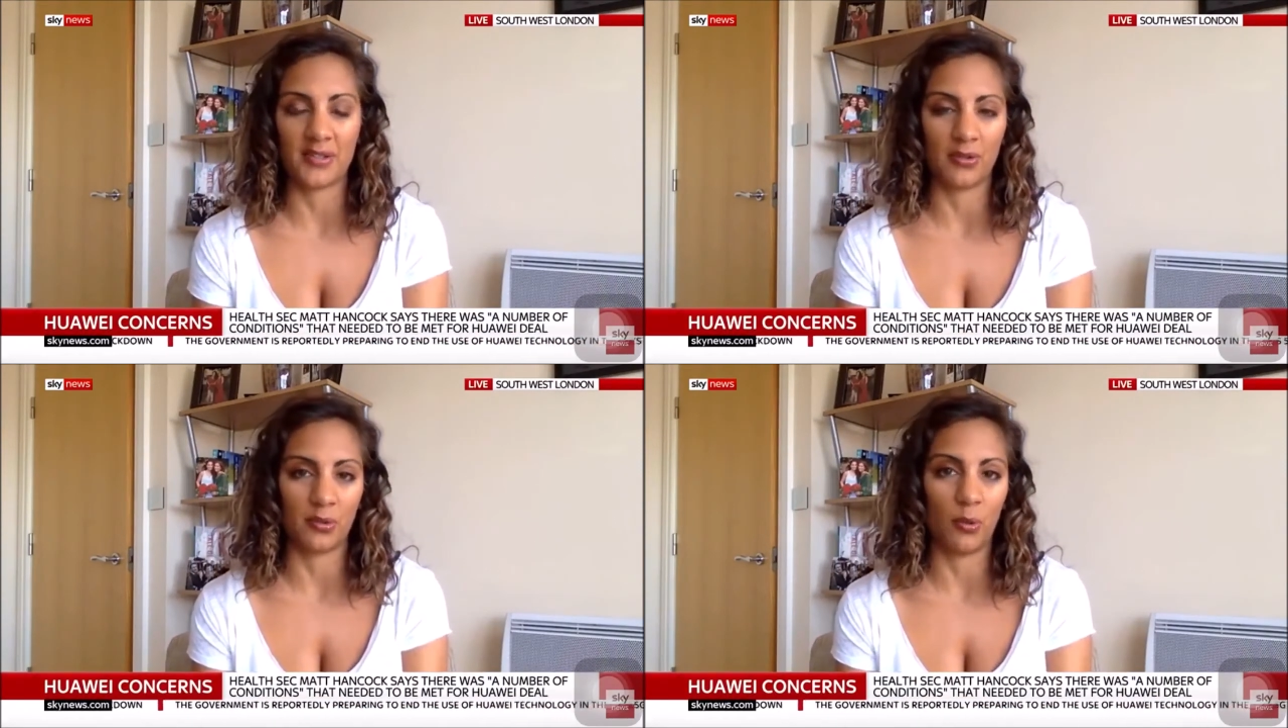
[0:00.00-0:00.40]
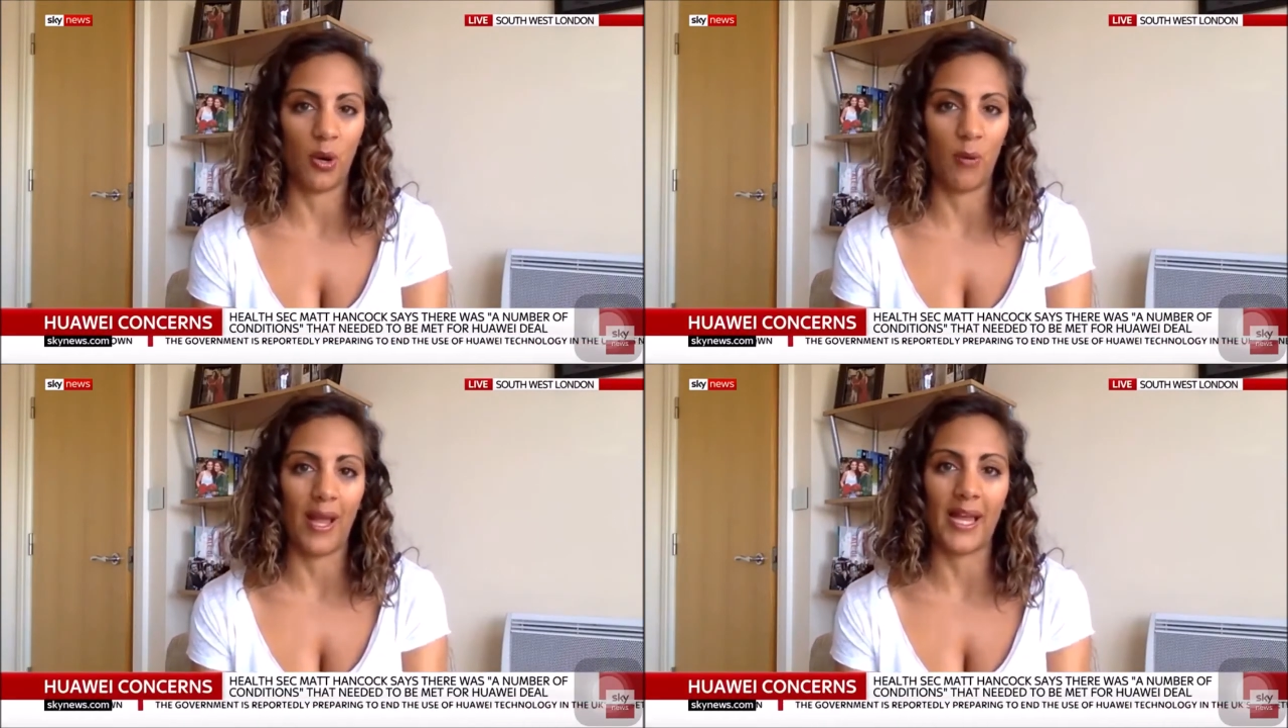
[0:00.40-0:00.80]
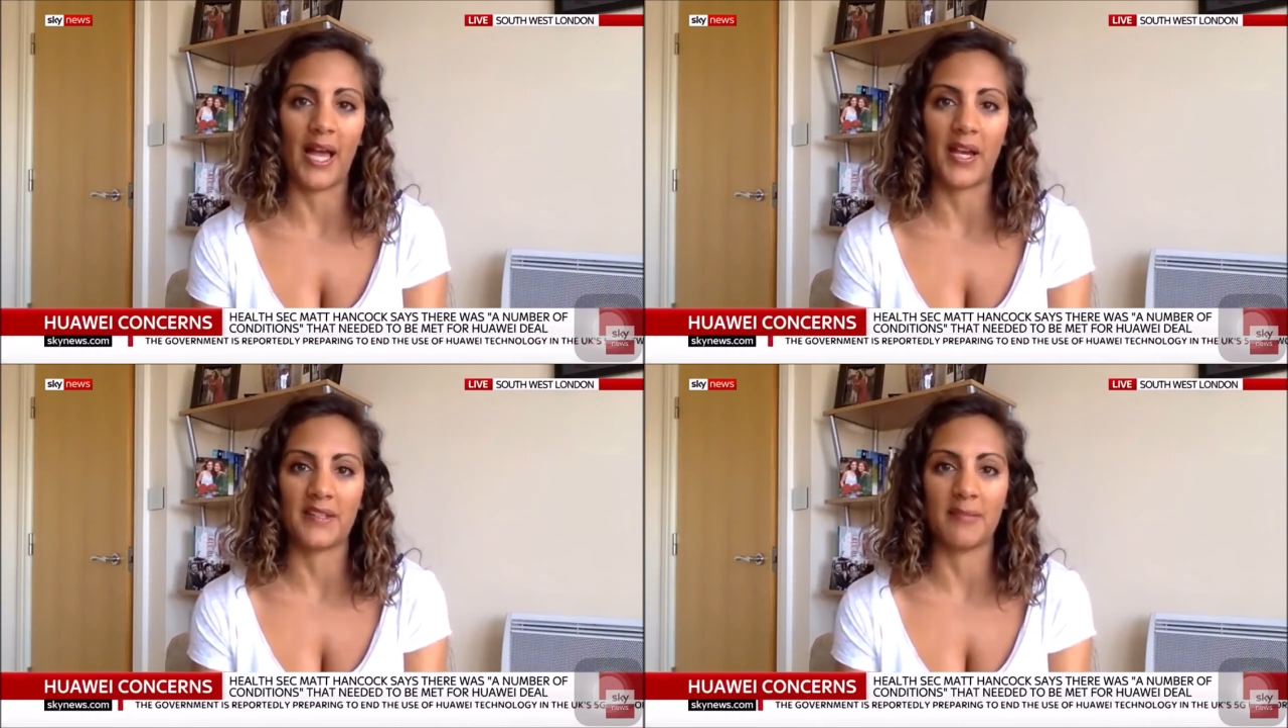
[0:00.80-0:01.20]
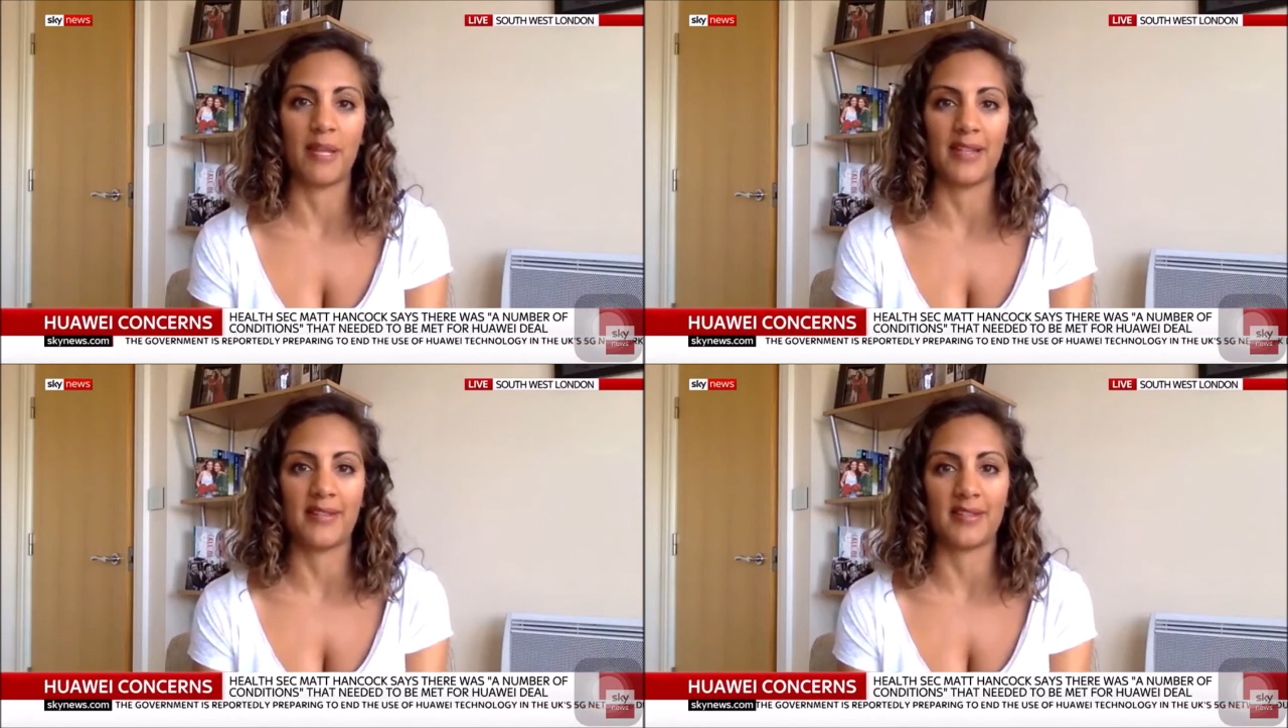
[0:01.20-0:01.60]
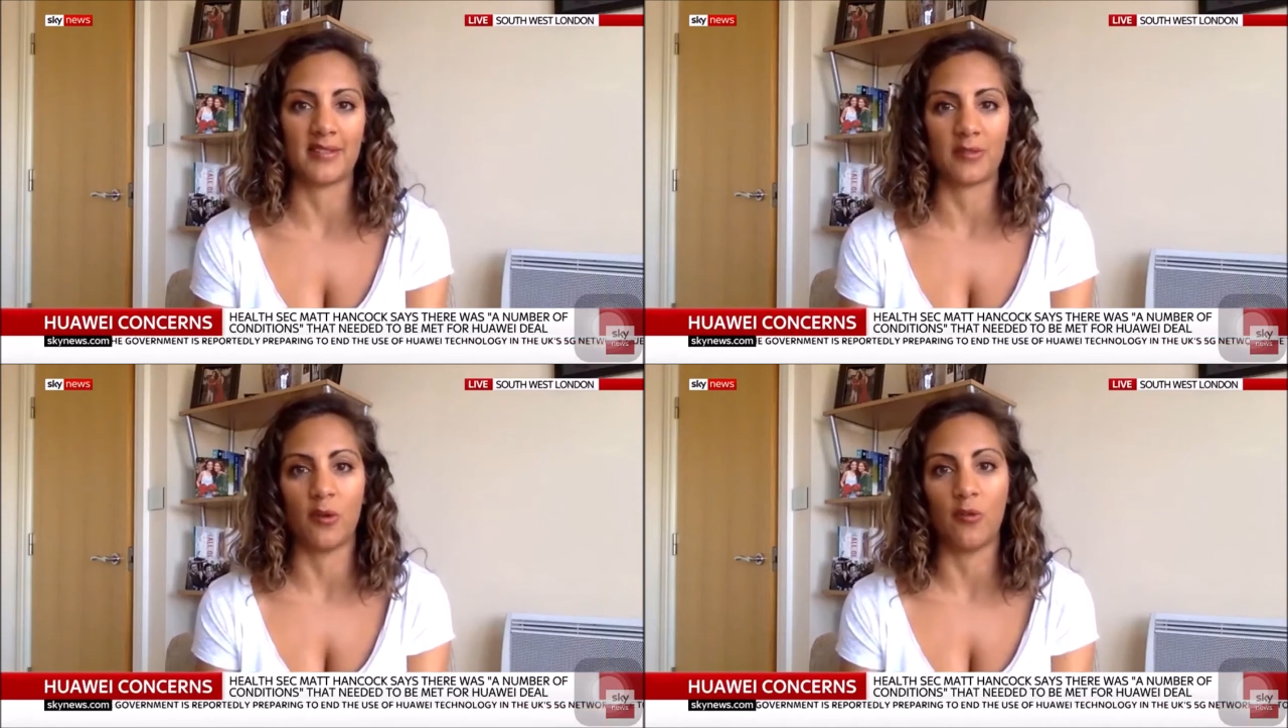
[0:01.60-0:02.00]
on Huawei and its ability to
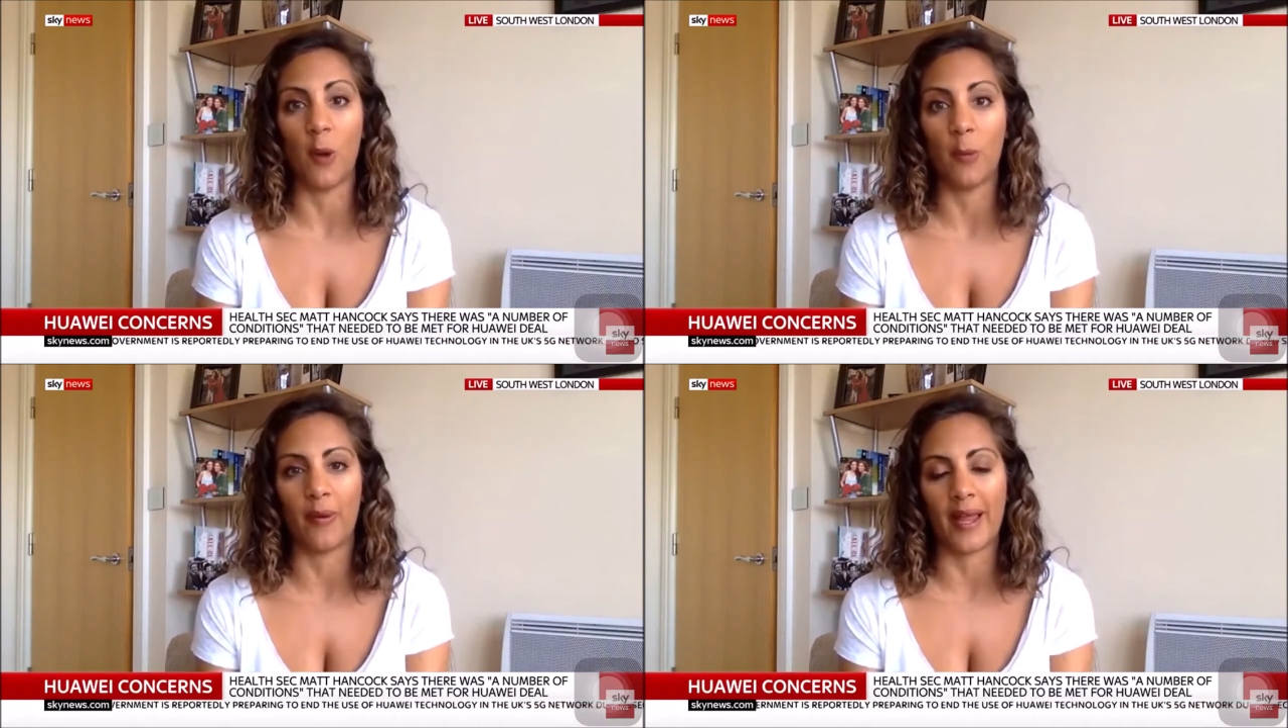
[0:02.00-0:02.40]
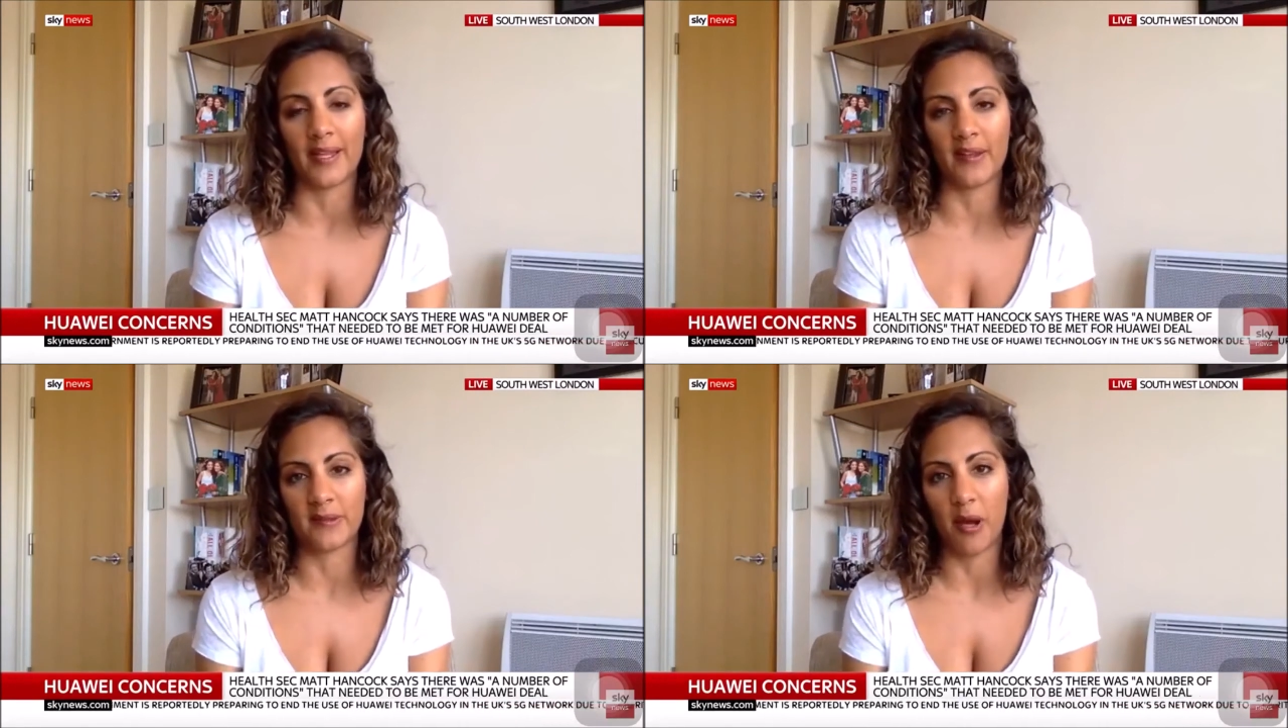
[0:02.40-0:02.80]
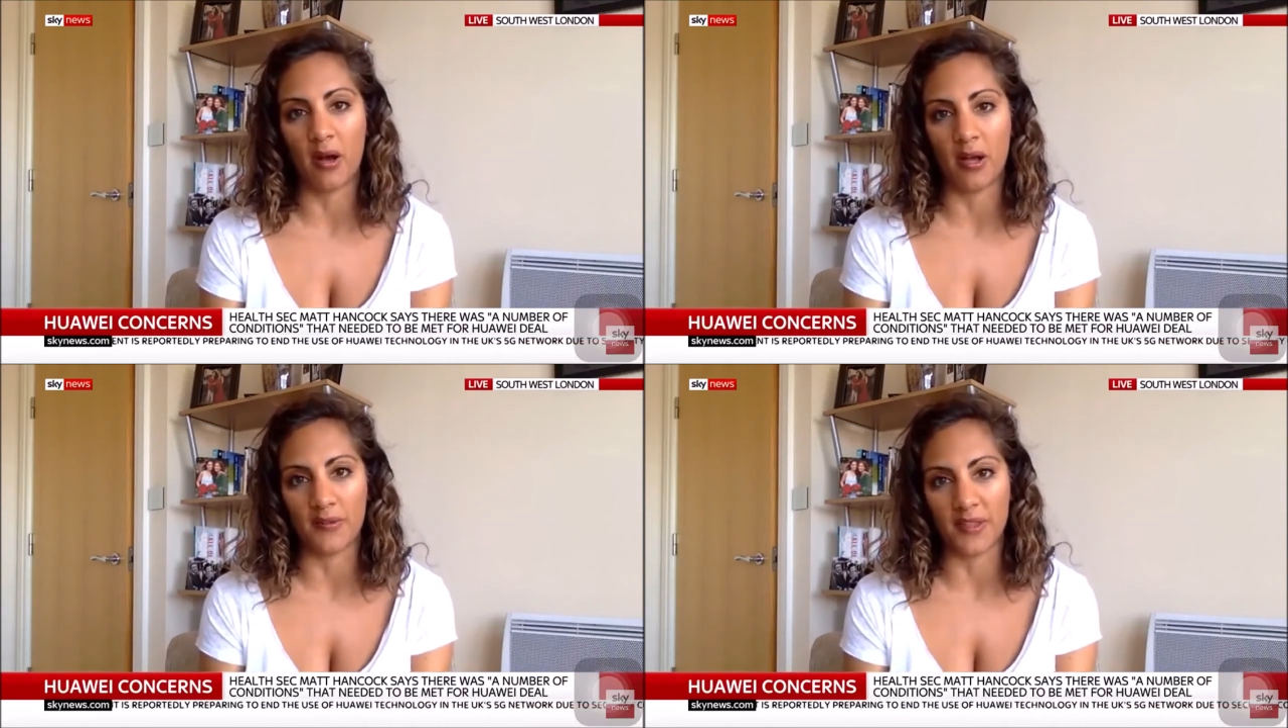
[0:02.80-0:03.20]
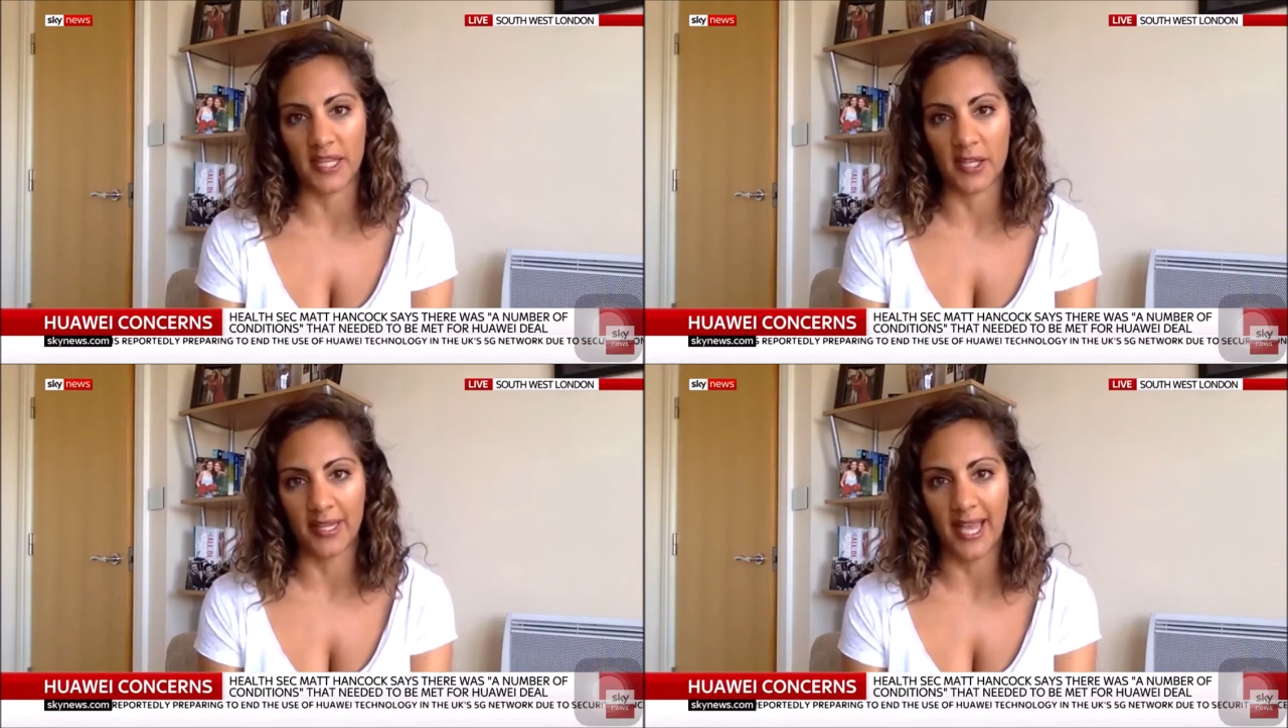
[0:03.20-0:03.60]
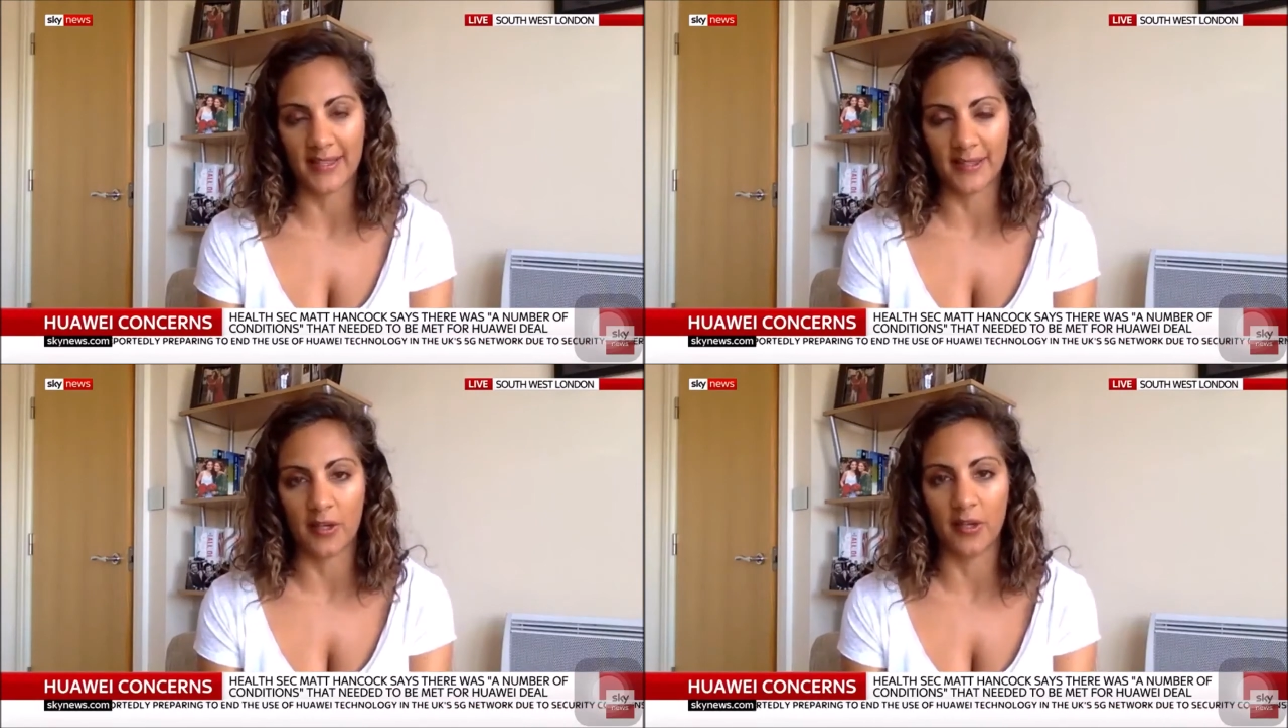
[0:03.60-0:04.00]
sort of operate as part of the
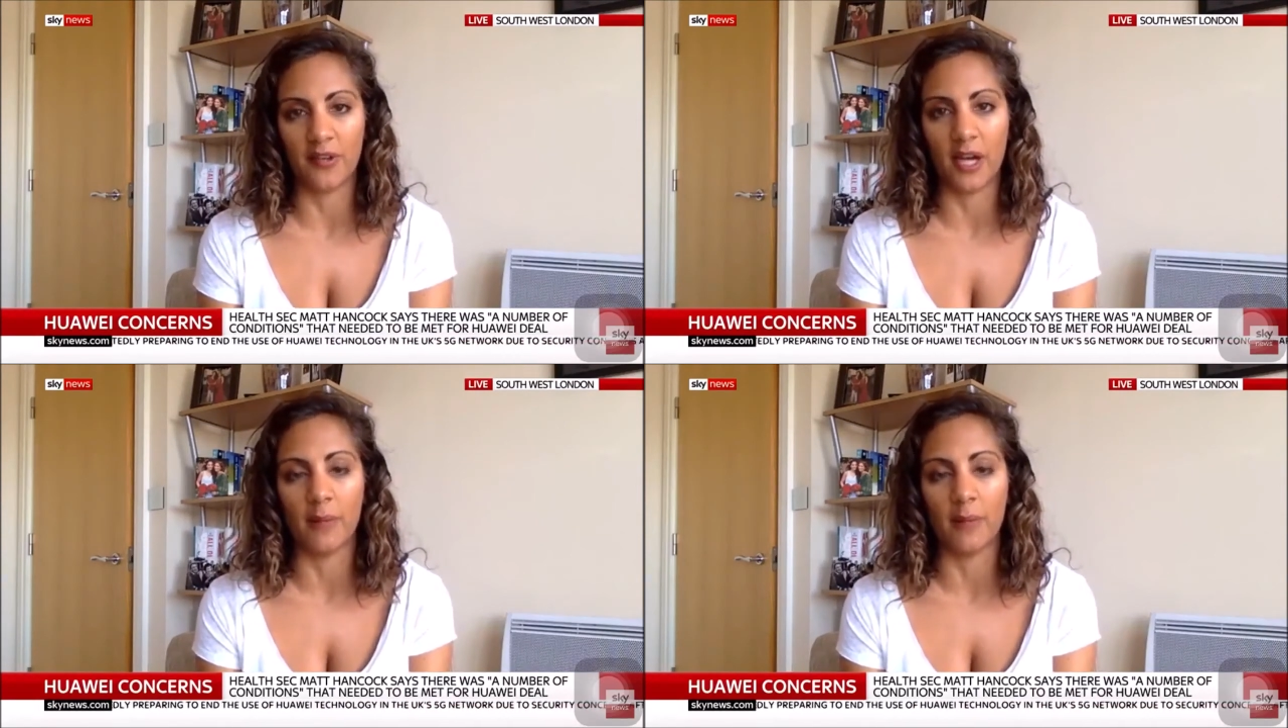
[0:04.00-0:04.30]
UK's kind of